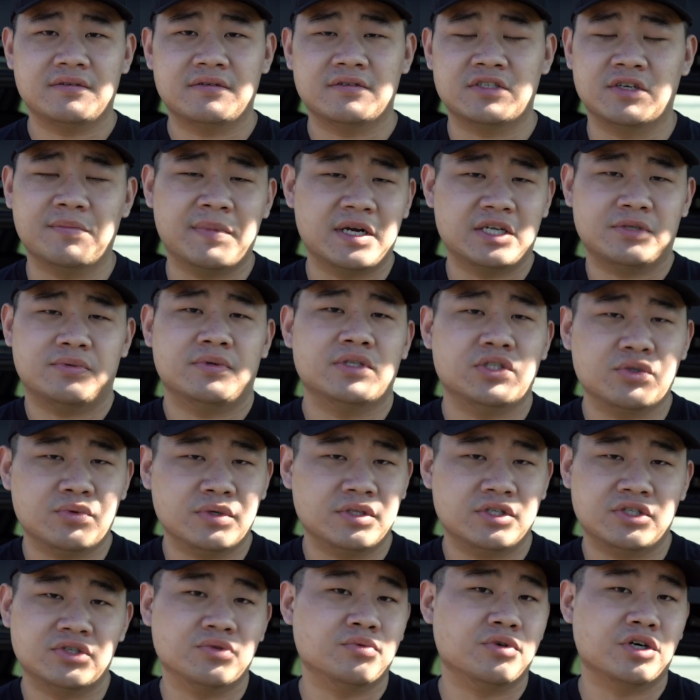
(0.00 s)
So might as well do
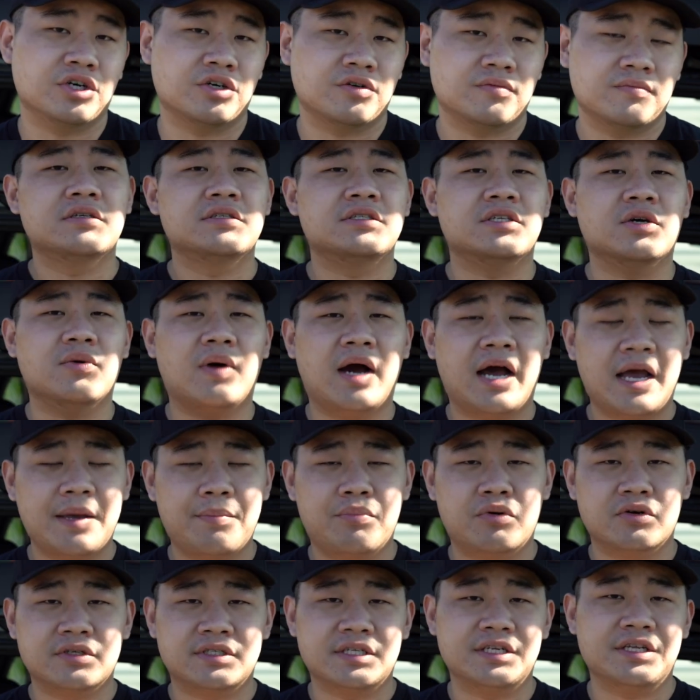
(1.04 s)
it sooner. So I
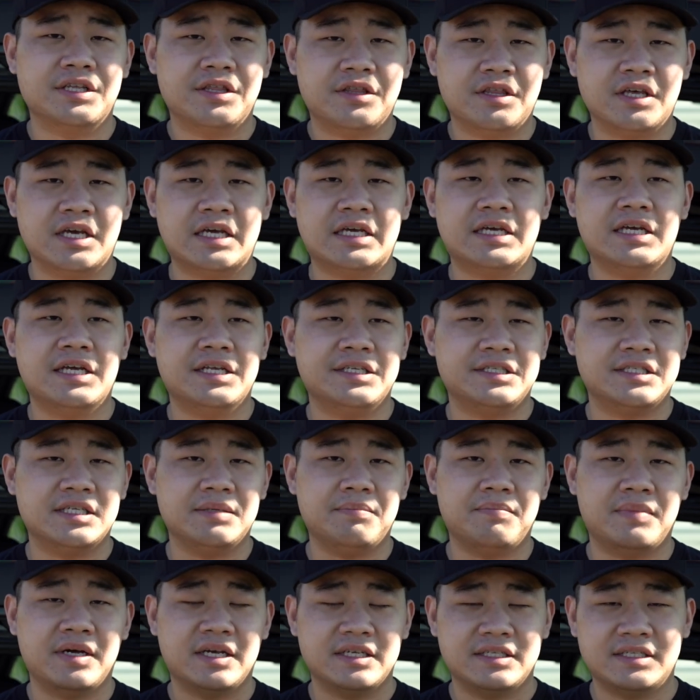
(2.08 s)
personally think it's the
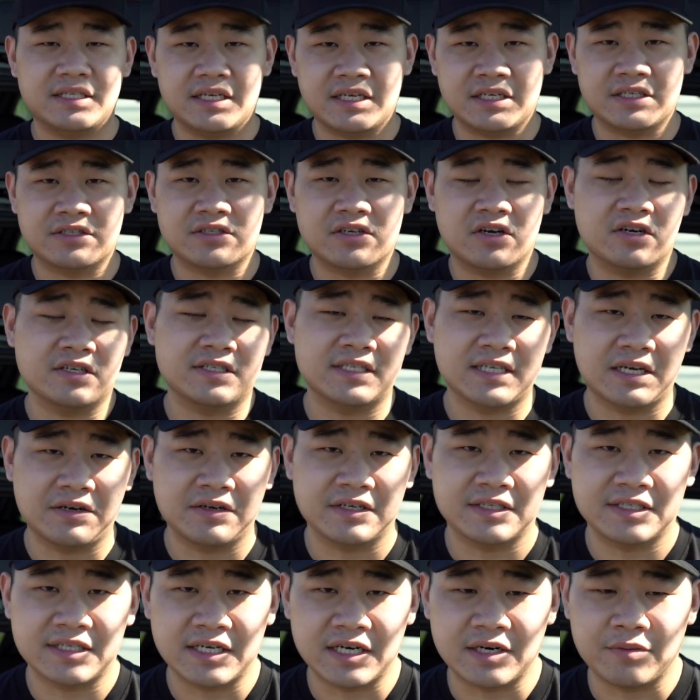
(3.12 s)
best exhaust
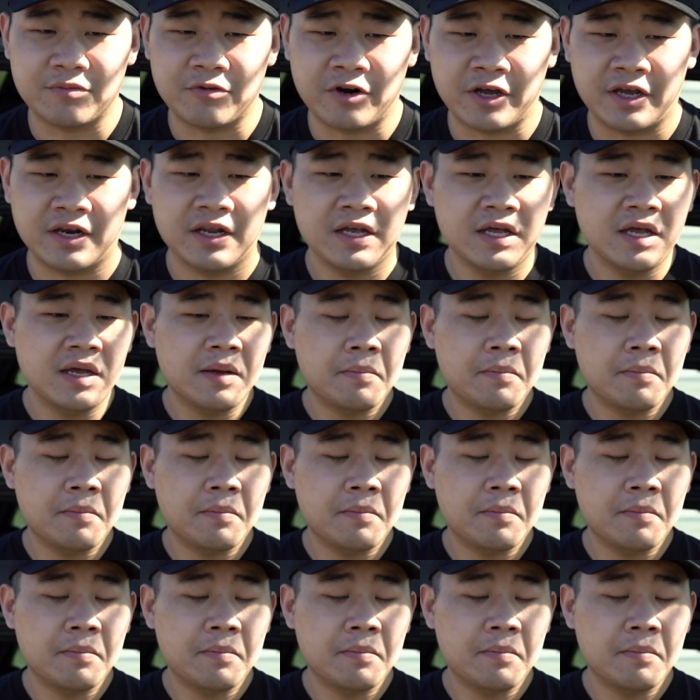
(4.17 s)
sounding setup, right?